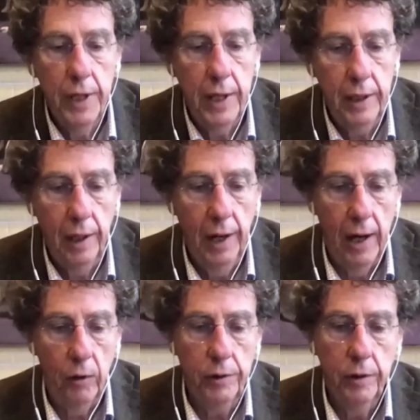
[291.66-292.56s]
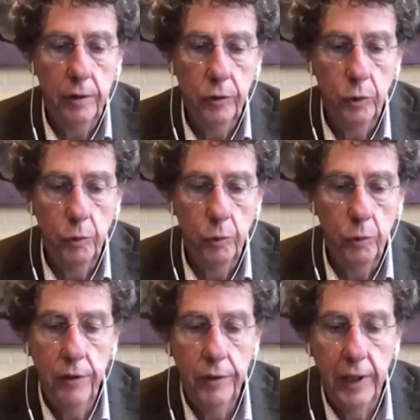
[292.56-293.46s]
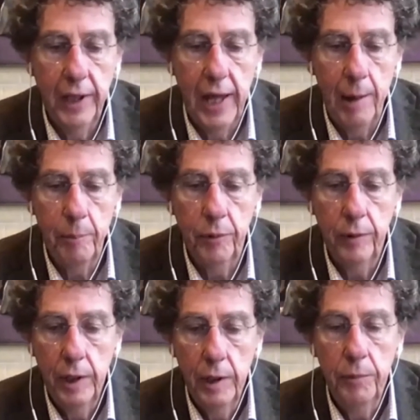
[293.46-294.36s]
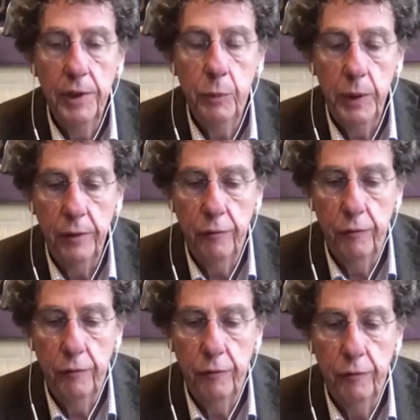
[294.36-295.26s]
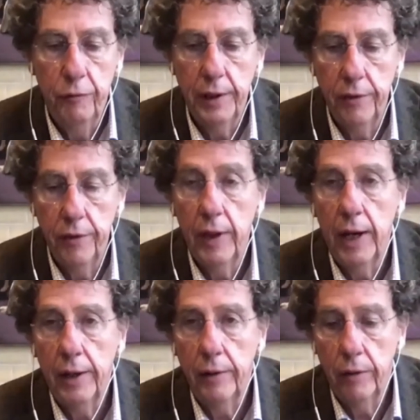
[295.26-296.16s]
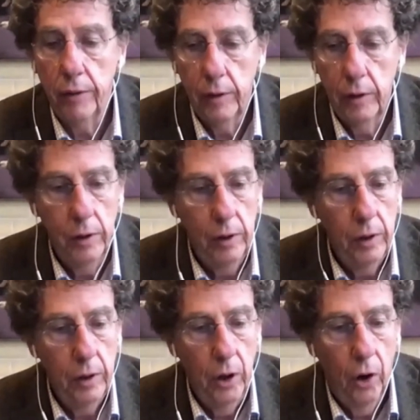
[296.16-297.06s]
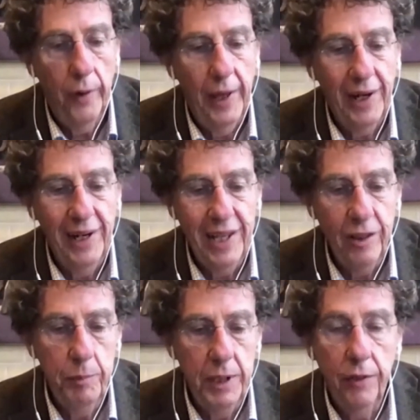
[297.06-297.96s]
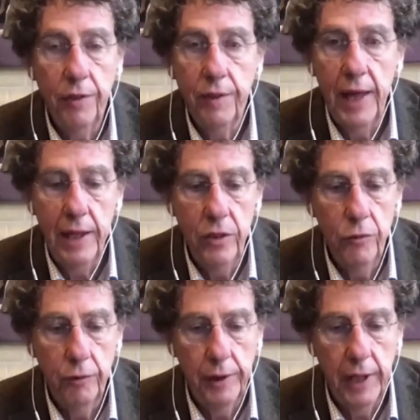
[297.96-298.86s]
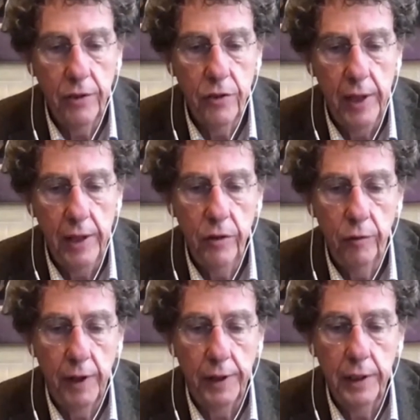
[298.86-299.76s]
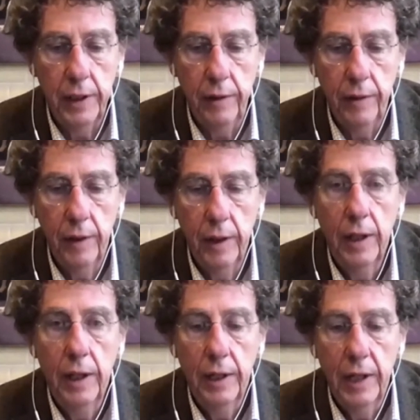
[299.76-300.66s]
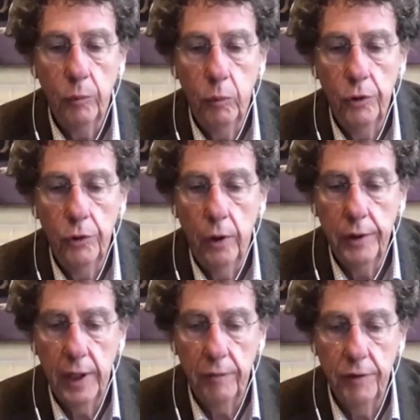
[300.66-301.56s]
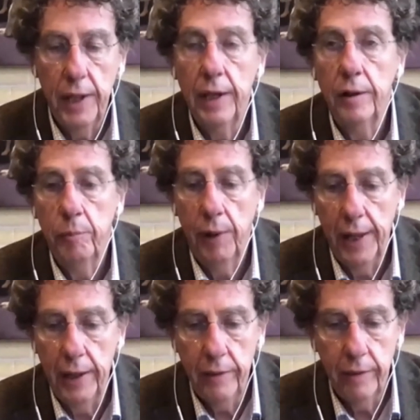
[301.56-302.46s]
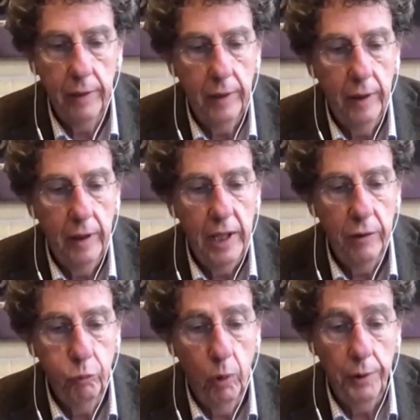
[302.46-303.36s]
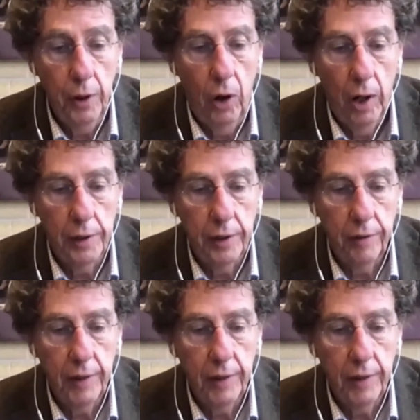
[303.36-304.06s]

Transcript: allowed to bridge the gap between visual art and science, or at least be the stage for an exchange of ideas that would not have taken place if one artist had